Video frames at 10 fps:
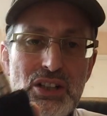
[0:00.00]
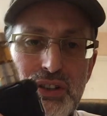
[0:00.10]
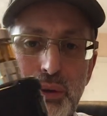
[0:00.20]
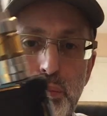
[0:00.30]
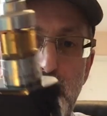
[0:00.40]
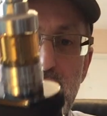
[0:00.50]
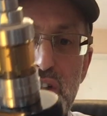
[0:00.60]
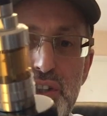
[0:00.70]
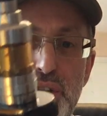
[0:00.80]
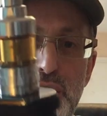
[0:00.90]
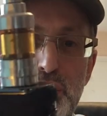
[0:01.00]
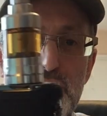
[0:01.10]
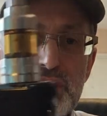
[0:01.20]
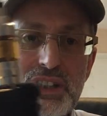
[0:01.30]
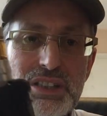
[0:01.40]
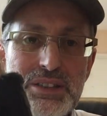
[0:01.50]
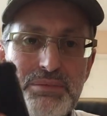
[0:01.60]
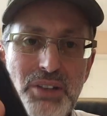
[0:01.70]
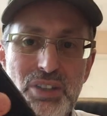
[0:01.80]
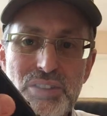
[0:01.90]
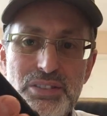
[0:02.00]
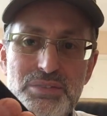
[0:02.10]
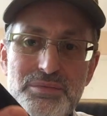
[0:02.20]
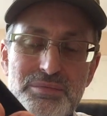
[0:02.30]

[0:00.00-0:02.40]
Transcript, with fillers: So one could use this mod